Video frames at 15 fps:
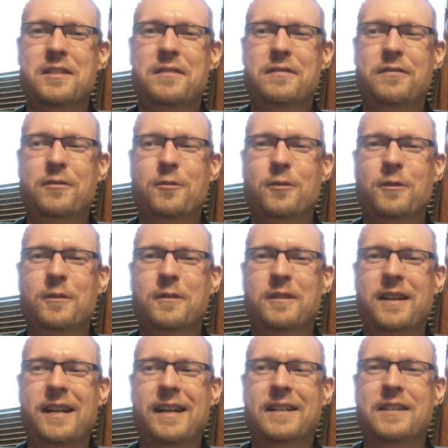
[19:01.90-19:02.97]
for
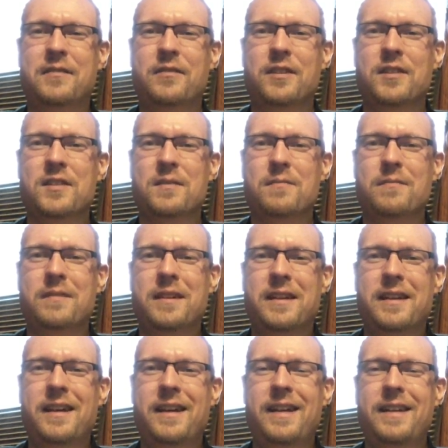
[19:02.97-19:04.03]
activism,
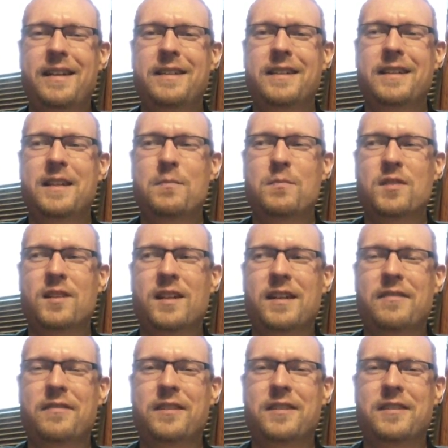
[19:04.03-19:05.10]
and it keeps
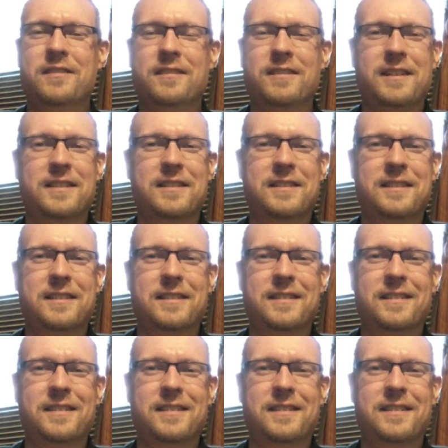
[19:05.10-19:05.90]
life interesting.